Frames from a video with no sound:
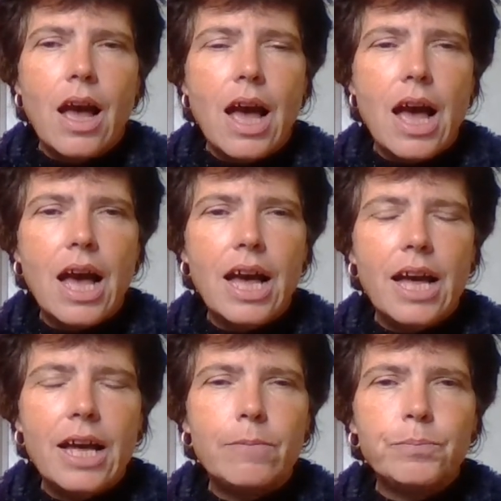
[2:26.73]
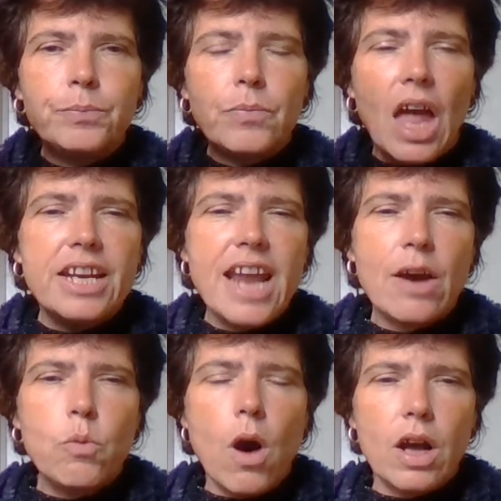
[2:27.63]

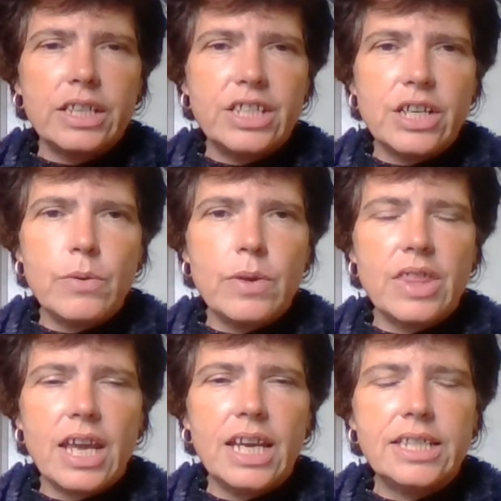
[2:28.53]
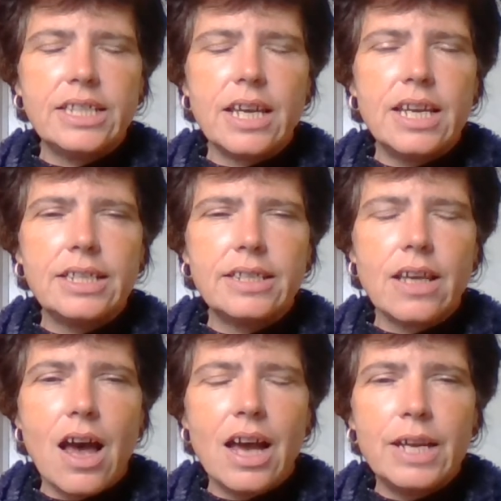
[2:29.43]
Now what I do with these is
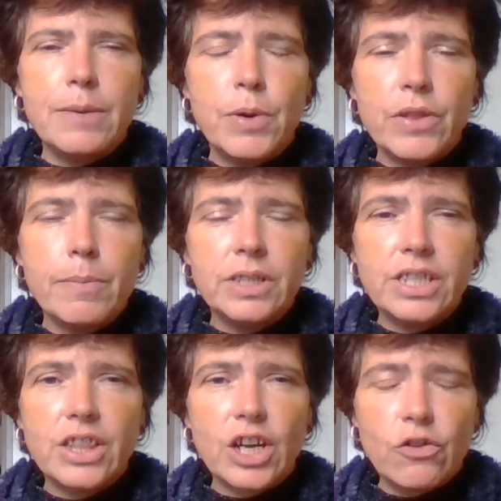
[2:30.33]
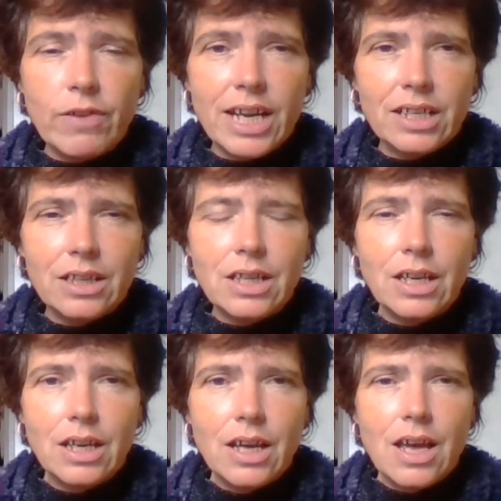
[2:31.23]
I put them under the
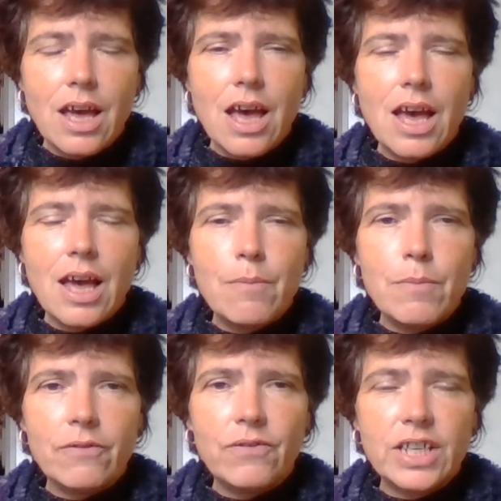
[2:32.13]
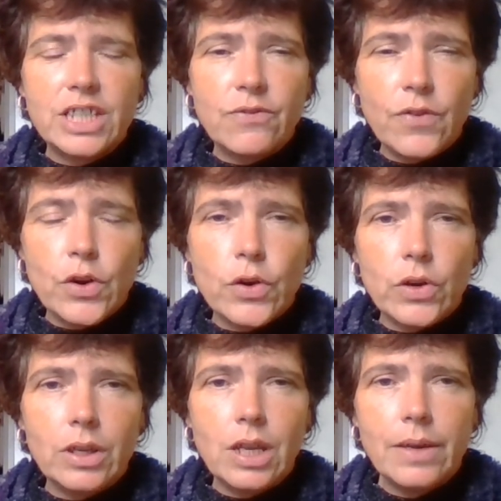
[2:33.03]
grill, first of
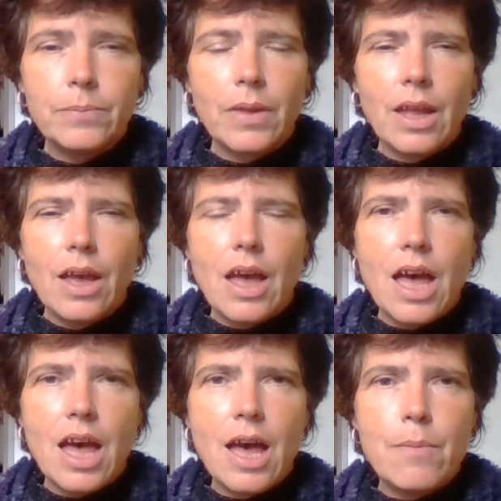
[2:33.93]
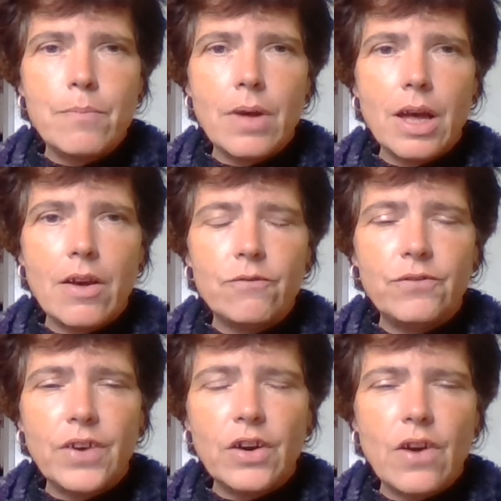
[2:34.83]
all,
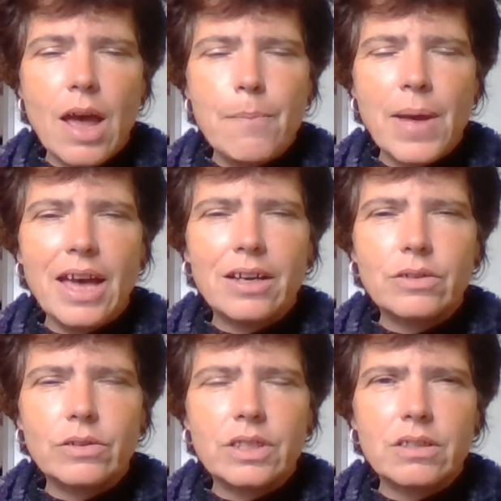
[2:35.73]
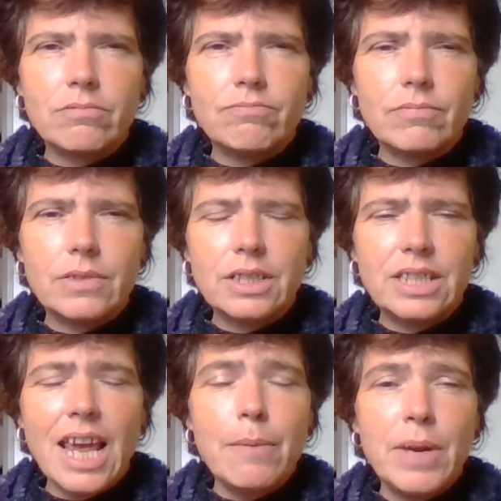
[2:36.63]
for about
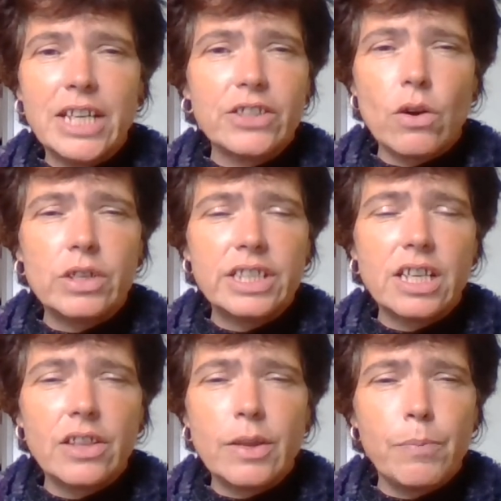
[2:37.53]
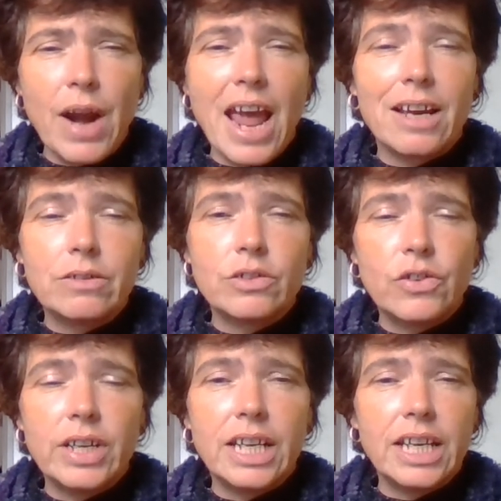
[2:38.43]
10 minutes, or until they're browned,
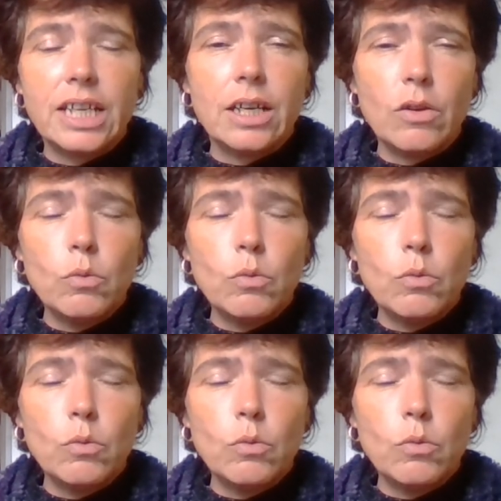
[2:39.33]
really.